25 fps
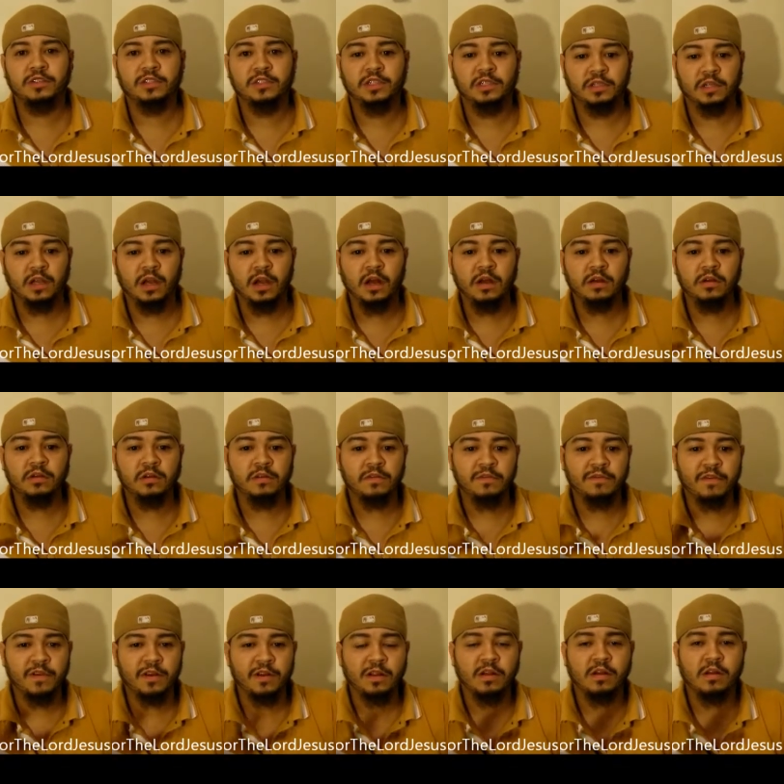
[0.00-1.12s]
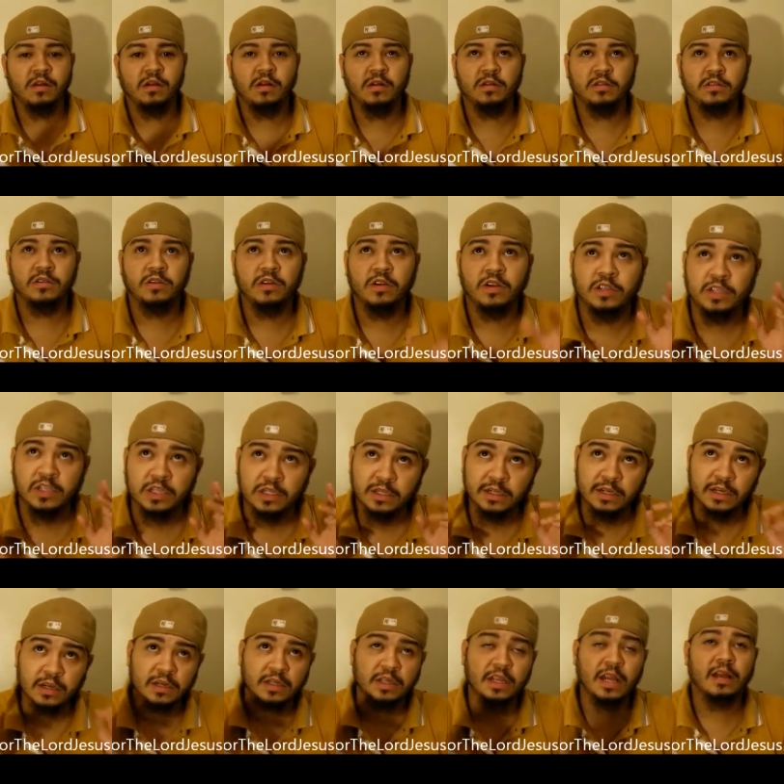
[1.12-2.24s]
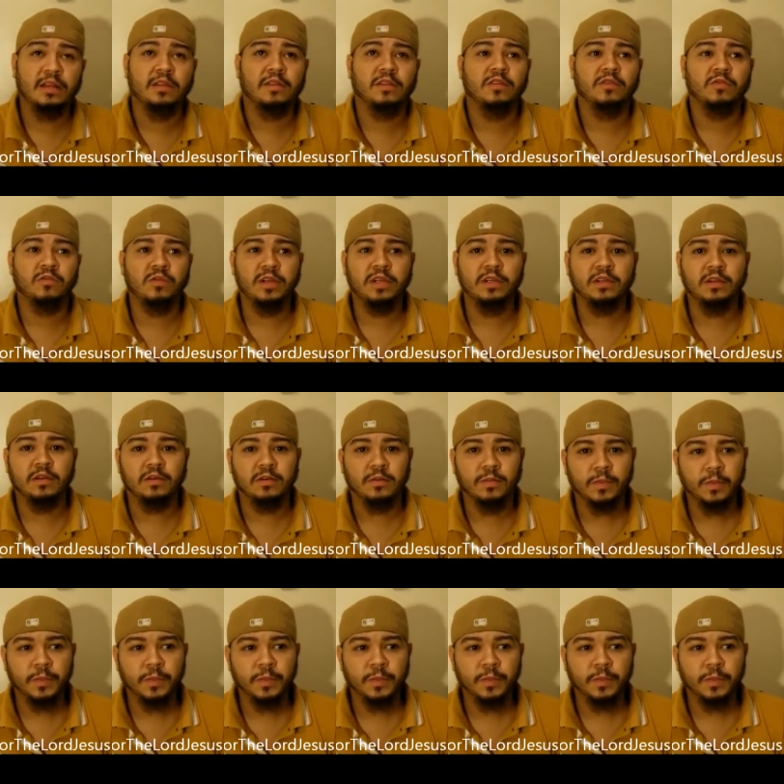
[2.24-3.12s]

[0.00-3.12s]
just huddled in front of the altar and just looked out the window.